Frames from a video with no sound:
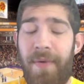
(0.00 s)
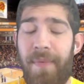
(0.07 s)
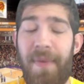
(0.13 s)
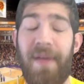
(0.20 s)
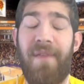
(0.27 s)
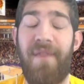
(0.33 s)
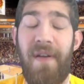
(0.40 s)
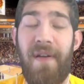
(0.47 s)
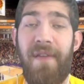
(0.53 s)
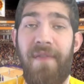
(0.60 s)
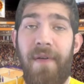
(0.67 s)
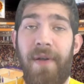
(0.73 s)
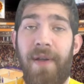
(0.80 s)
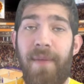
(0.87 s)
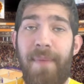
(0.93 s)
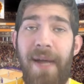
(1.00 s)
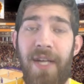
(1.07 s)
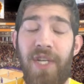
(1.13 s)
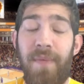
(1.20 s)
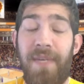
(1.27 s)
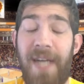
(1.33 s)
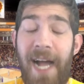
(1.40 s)
It'll be a very good
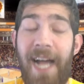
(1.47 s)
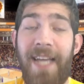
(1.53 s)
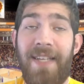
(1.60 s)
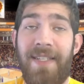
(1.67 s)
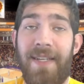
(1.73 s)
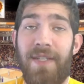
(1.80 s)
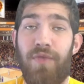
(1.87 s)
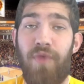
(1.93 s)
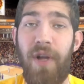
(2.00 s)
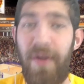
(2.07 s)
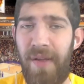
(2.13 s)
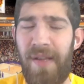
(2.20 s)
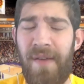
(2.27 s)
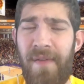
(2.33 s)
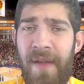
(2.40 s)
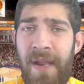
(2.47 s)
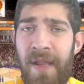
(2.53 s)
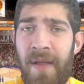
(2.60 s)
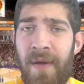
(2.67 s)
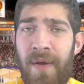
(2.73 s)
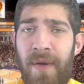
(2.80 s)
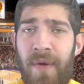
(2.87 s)
matchup. Tyus as well in
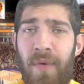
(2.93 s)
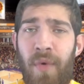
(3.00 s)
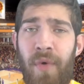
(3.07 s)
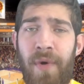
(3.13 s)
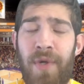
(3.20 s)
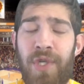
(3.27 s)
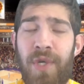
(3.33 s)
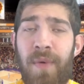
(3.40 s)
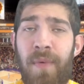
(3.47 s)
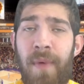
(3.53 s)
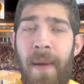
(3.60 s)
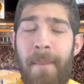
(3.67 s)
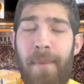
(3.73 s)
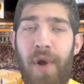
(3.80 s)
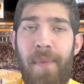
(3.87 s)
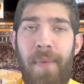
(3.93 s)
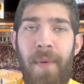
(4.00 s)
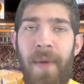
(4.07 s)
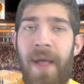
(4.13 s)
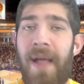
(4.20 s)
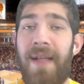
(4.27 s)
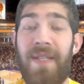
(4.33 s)
the orange and purple.